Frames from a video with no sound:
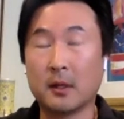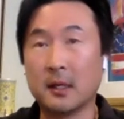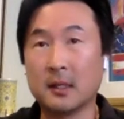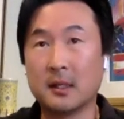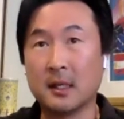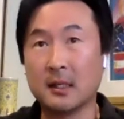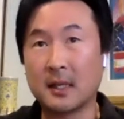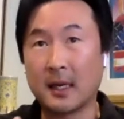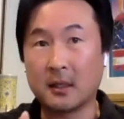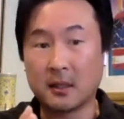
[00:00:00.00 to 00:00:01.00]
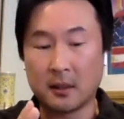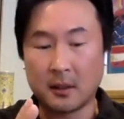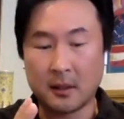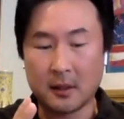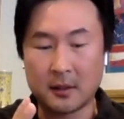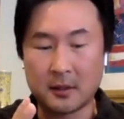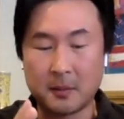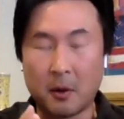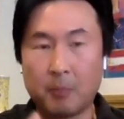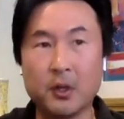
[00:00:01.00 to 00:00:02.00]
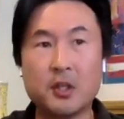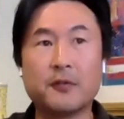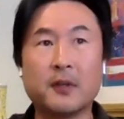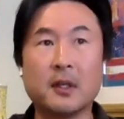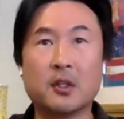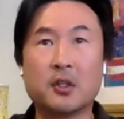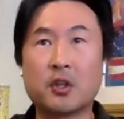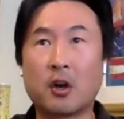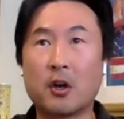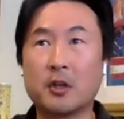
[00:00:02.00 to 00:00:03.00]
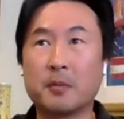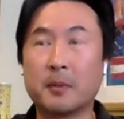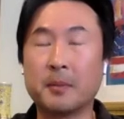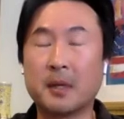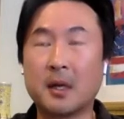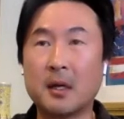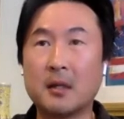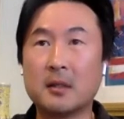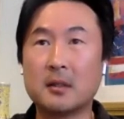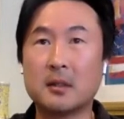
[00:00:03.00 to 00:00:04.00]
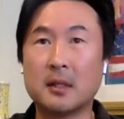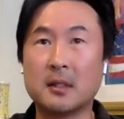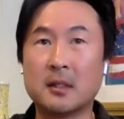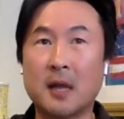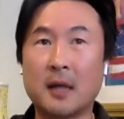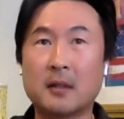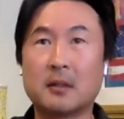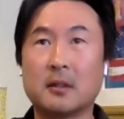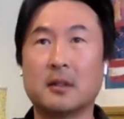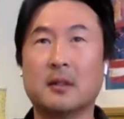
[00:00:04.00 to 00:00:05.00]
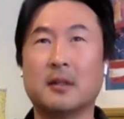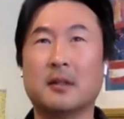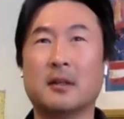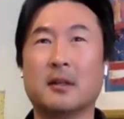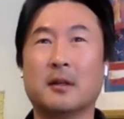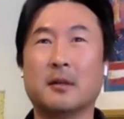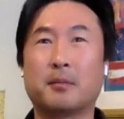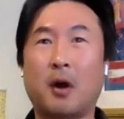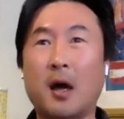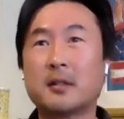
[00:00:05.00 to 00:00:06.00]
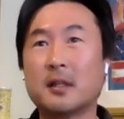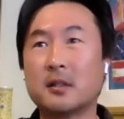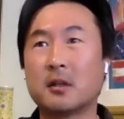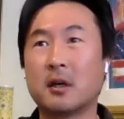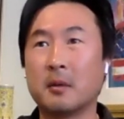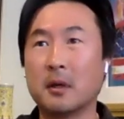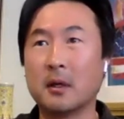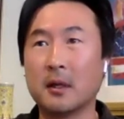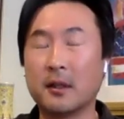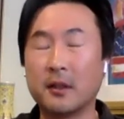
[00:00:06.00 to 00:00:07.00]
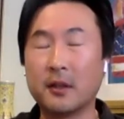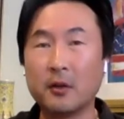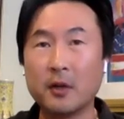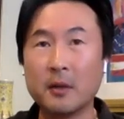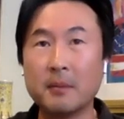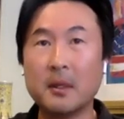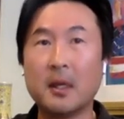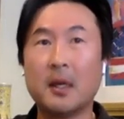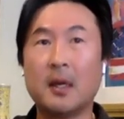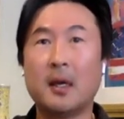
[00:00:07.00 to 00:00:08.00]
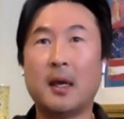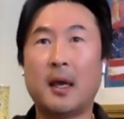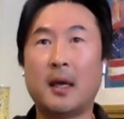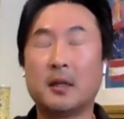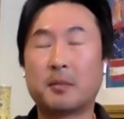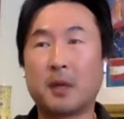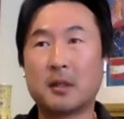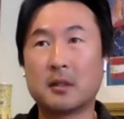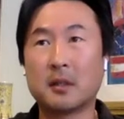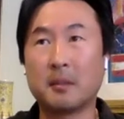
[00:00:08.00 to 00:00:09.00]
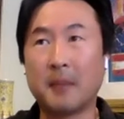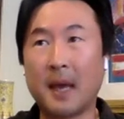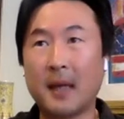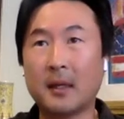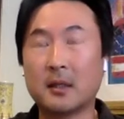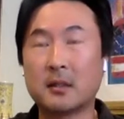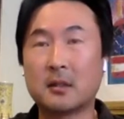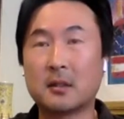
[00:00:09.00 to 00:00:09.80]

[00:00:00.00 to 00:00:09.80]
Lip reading: is that a small bridge fee is charged. But because it's not processed on Ethereum and it's processed on Matic,